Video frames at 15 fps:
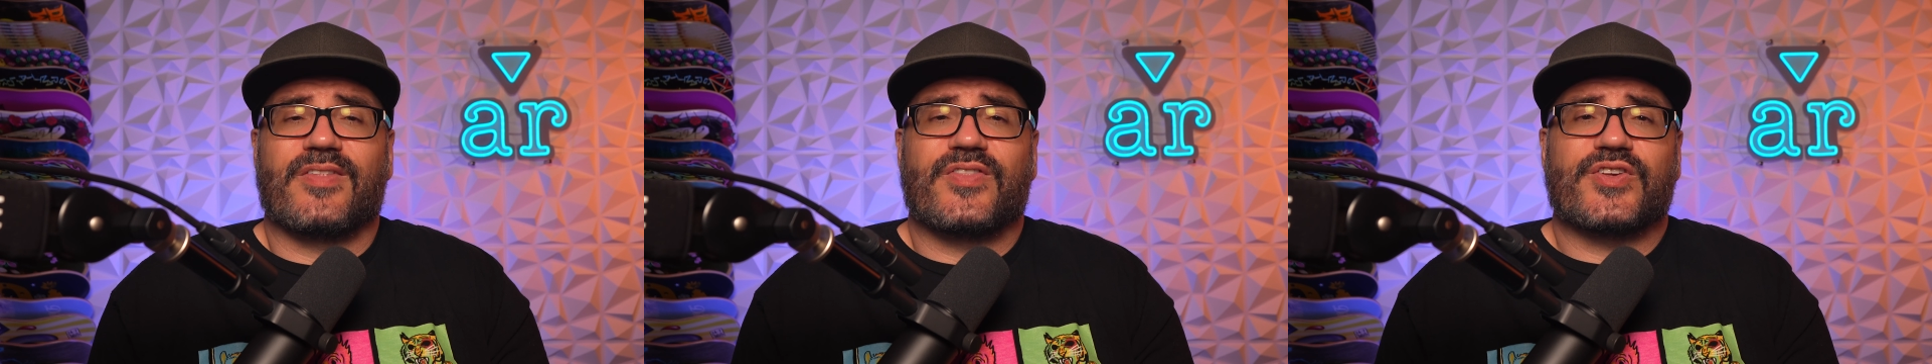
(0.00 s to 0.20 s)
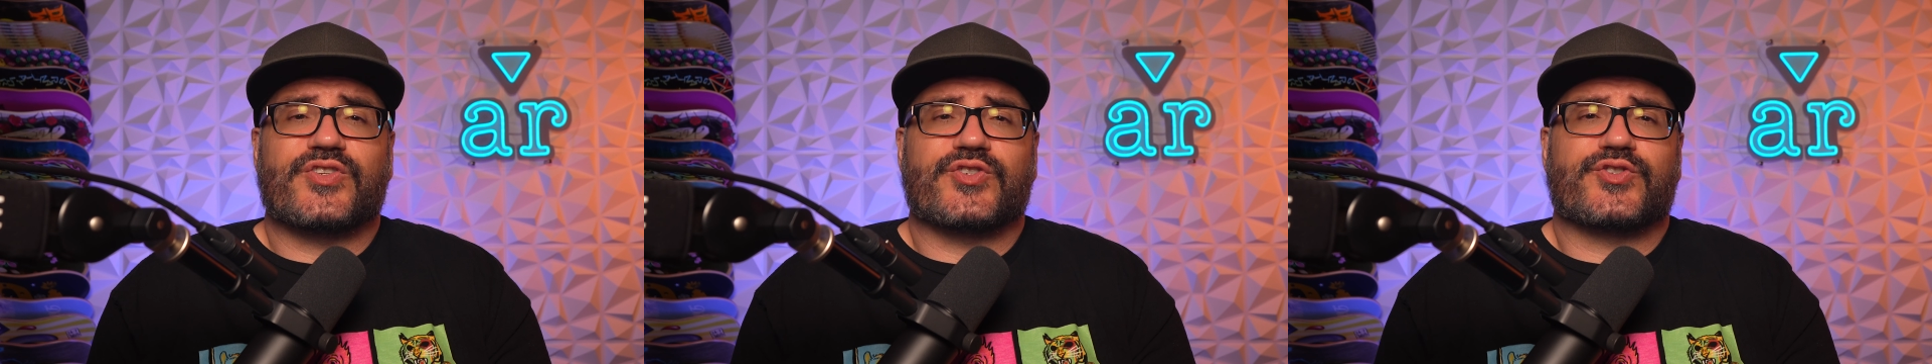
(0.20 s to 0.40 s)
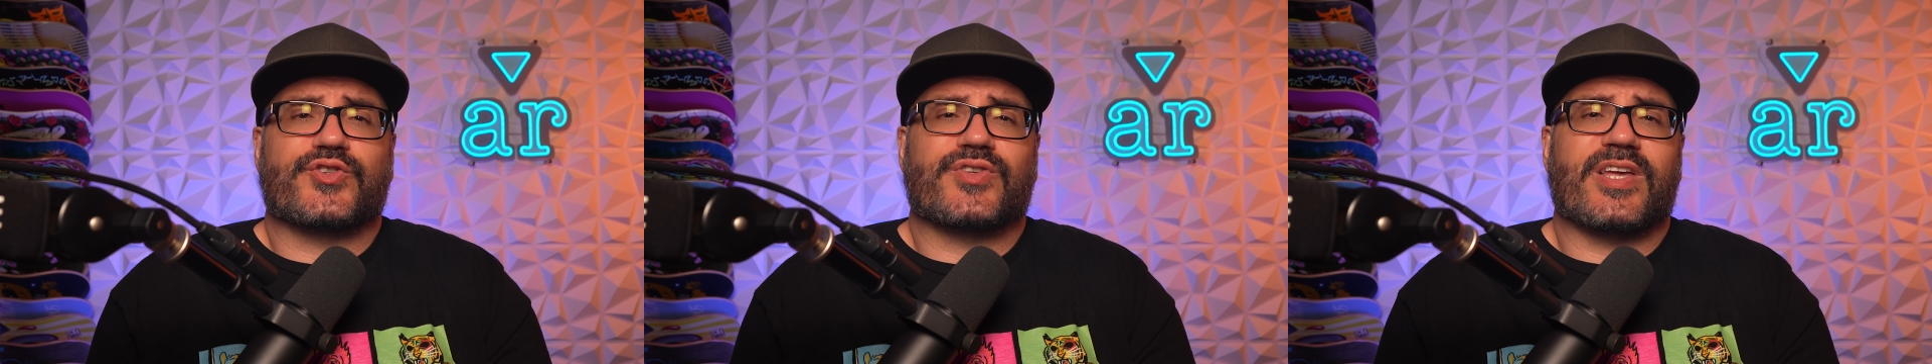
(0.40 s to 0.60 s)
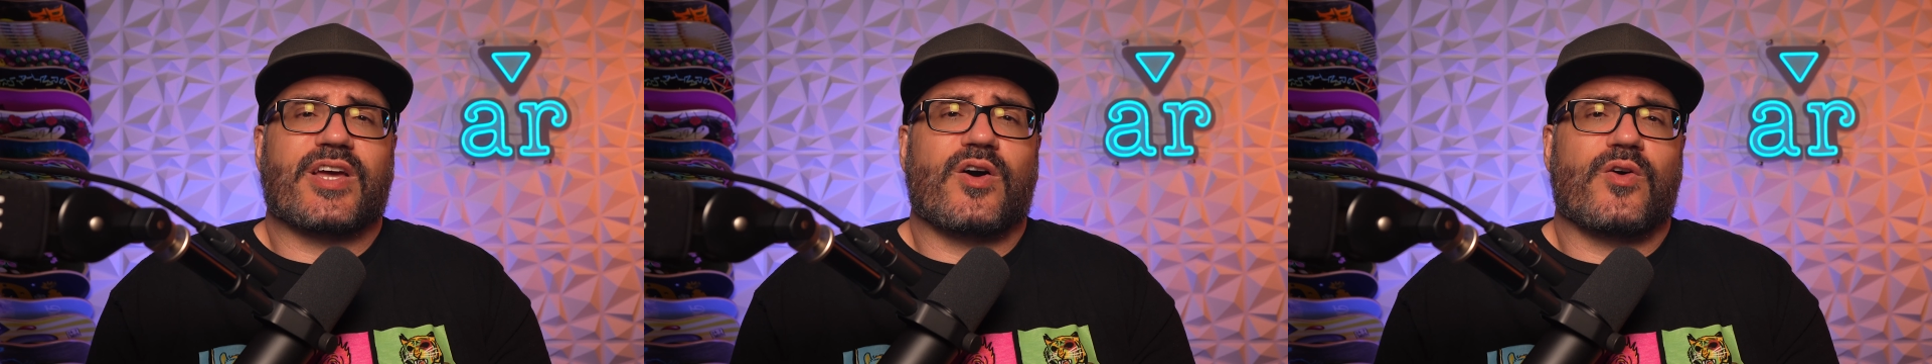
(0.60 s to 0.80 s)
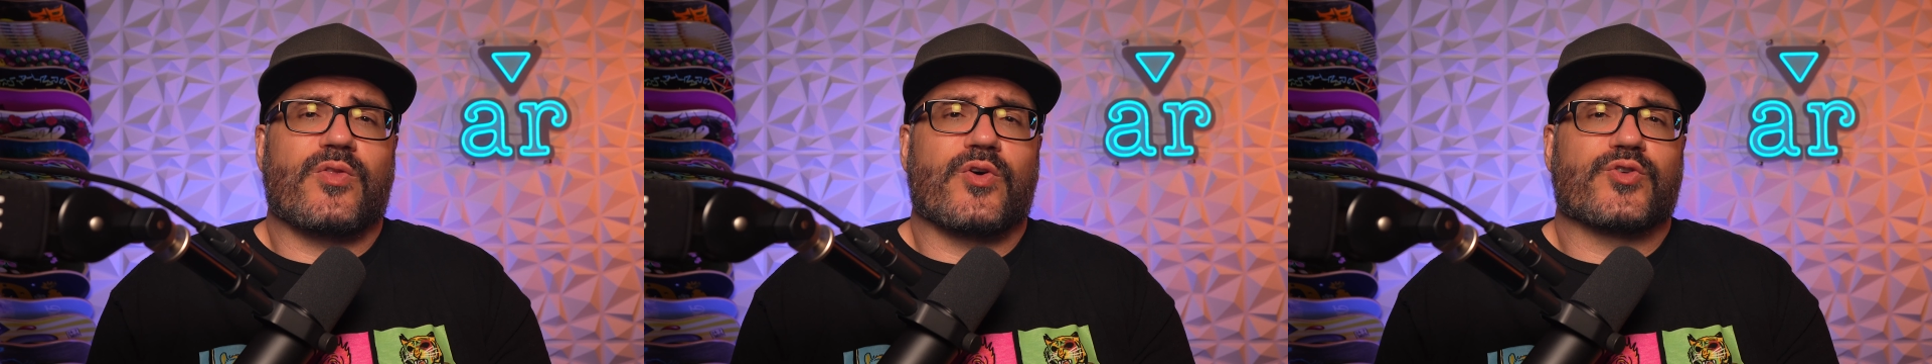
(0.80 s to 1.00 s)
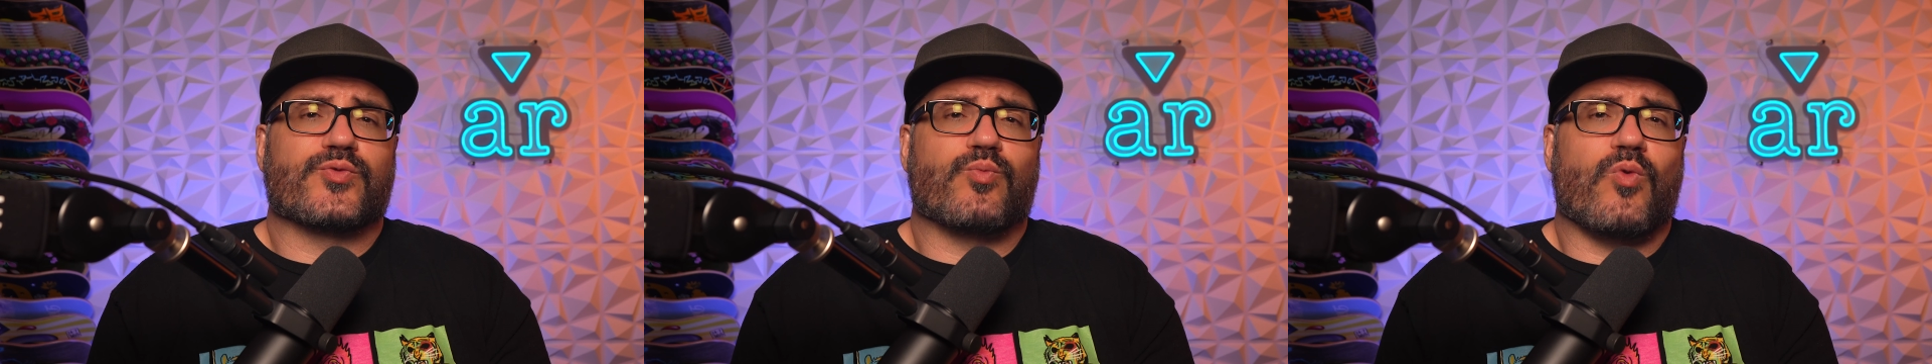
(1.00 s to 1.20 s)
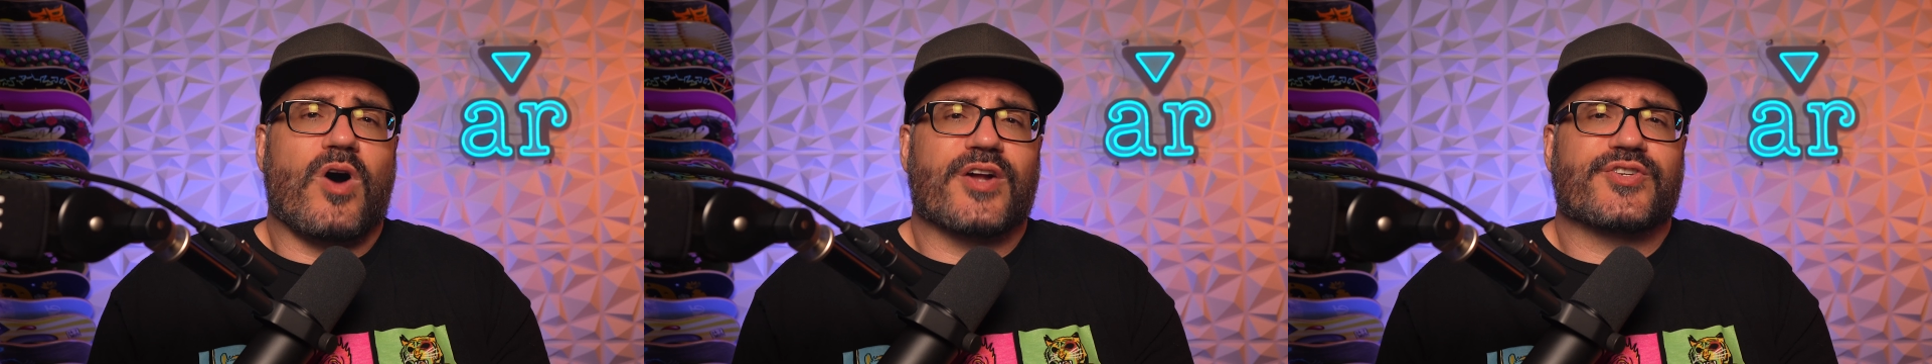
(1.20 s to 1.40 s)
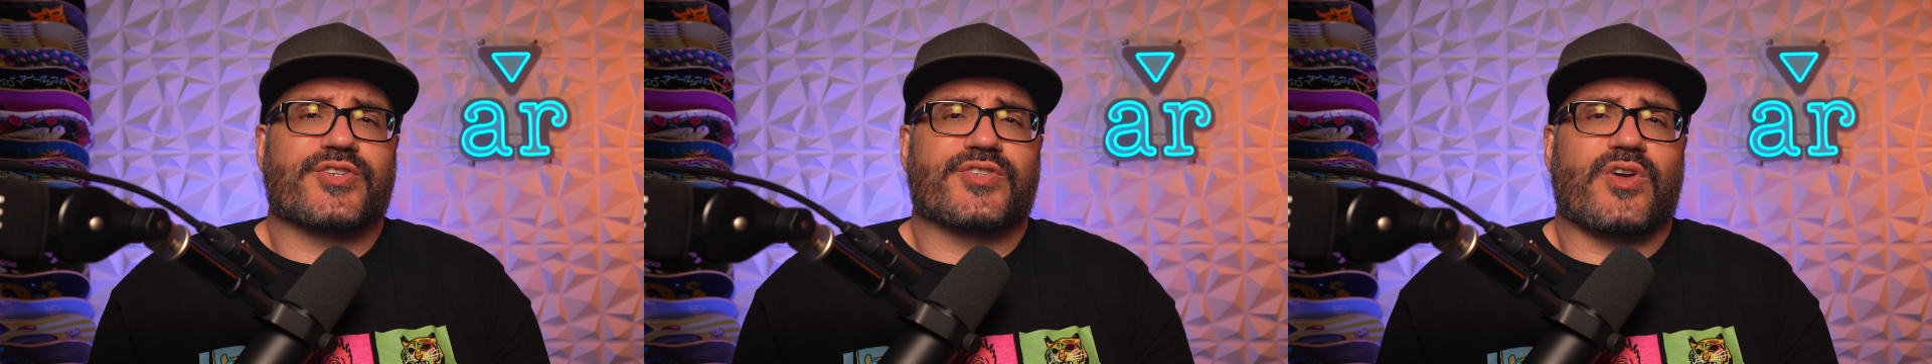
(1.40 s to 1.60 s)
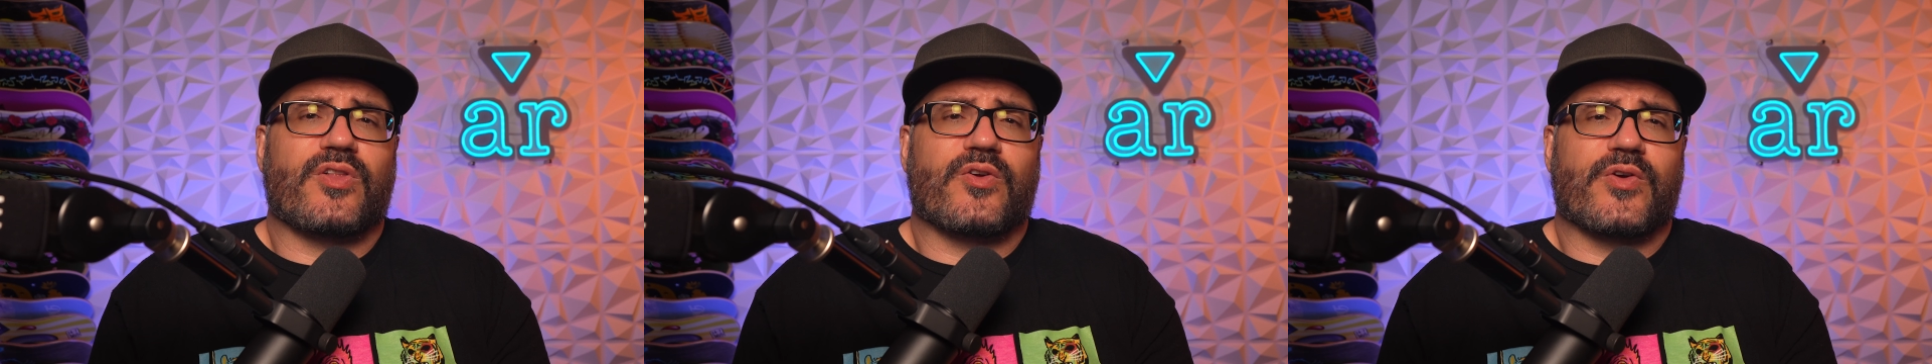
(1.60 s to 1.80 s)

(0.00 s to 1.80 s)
This is just like all those watches all